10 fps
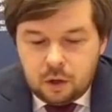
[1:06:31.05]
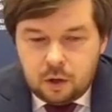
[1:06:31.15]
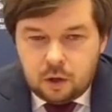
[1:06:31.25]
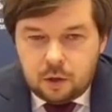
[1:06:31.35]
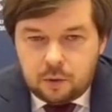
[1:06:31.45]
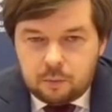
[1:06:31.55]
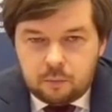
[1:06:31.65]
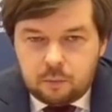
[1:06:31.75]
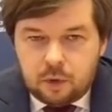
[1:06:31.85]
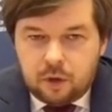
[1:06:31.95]

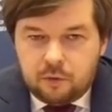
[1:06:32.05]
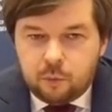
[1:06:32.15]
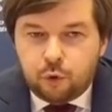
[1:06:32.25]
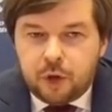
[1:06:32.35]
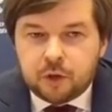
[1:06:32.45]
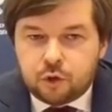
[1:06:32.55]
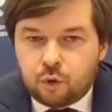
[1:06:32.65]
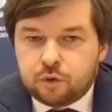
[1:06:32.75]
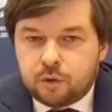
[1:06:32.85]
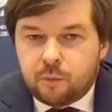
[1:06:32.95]
everybody
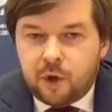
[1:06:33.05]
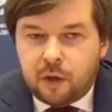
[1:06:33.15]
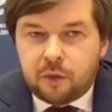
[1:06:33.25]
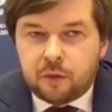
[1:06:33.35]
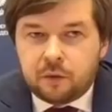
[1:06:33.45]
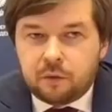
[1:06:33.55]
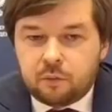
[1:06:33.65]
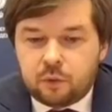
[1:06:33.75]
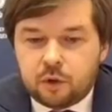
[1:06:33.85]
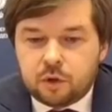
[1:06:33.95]
has chosen the path
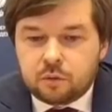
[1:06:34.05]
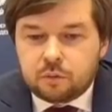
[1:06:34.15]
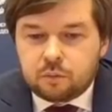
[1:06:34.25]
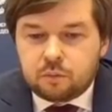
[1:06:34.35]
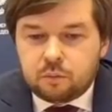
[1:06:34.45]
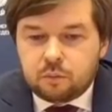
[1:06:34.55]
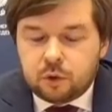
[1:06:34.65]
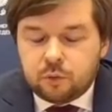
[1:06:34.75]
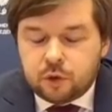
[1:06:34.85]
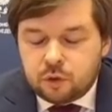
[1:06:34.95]
which
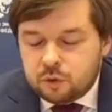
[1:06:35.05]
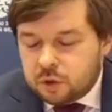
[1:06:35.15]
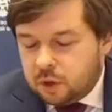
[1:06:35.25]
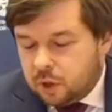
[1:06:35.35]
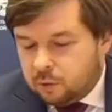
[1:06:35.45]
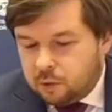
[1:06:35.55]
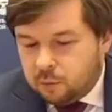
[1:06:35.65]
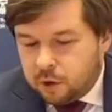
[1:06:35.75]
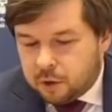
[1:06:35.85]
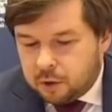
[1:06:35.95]
you see now
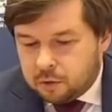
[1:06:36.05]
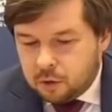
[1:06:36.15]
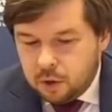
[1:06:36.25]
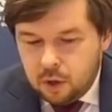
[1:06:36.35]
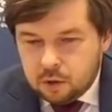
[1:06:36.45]
in the market.